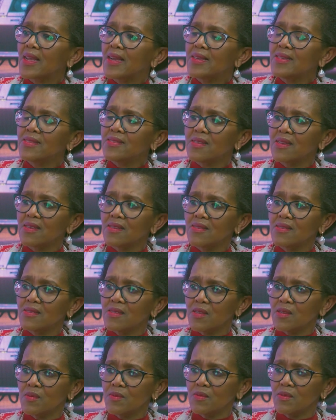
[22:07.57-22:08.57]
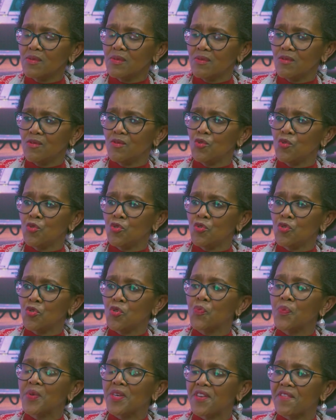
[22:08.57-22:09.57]
you
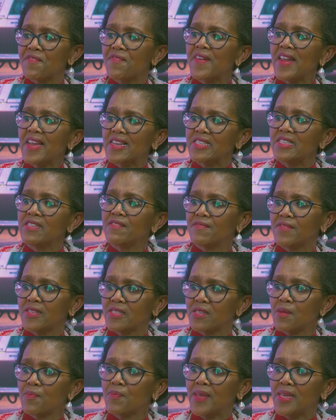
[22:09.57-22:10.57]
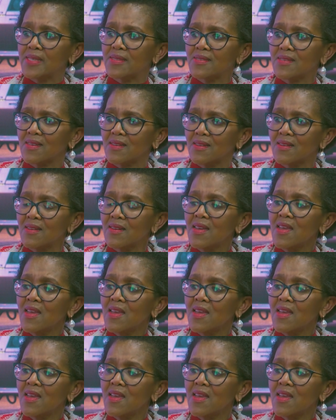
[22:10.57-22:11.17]
should be reflective as a person.